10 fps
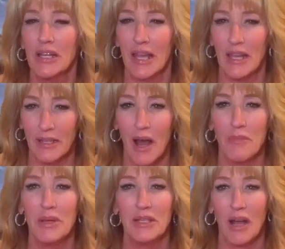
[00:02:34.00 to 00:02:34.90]

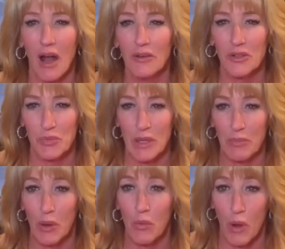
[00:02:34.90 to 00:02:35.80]
incumbent
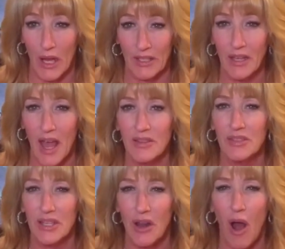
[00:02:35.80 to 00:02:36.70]
congresspeople won, as
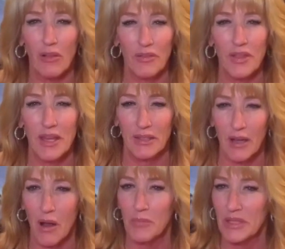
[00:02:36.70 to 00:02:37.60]
did all of the
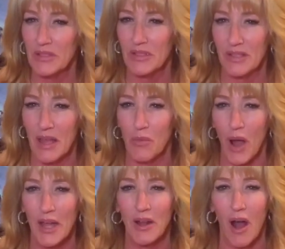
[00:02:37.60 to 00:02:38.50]
incumbent
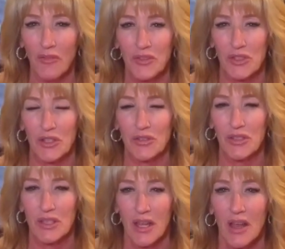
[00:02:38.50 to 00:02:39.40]
statewide
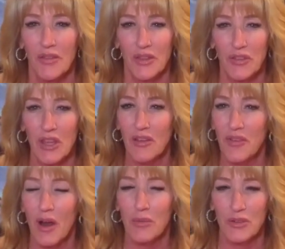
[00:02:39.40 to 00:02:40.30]
officers. The
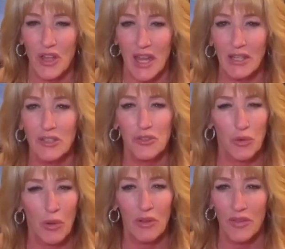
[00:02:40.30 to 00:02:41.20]
DFL retained
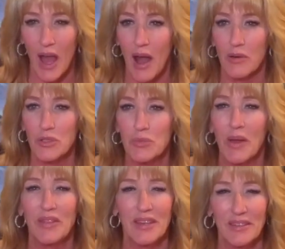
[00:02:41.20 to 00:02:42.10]
control of the House by
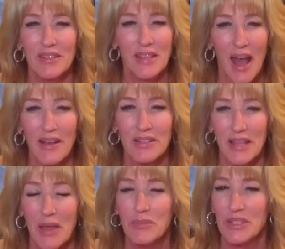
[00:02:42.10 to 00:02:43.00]
the exact
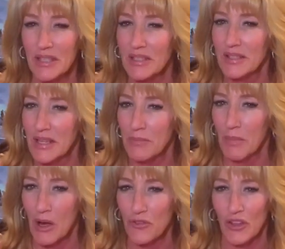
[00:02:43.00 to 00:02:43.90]
same 6-seat
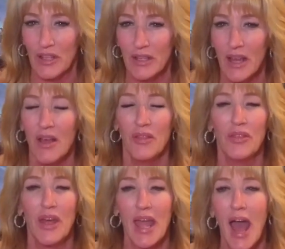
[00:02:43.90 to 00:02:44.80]
margin that
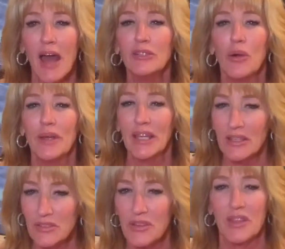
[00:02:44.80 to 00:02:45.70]
they had going
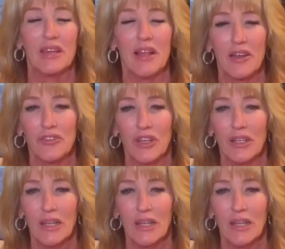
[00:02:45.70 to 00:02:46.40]
into the election.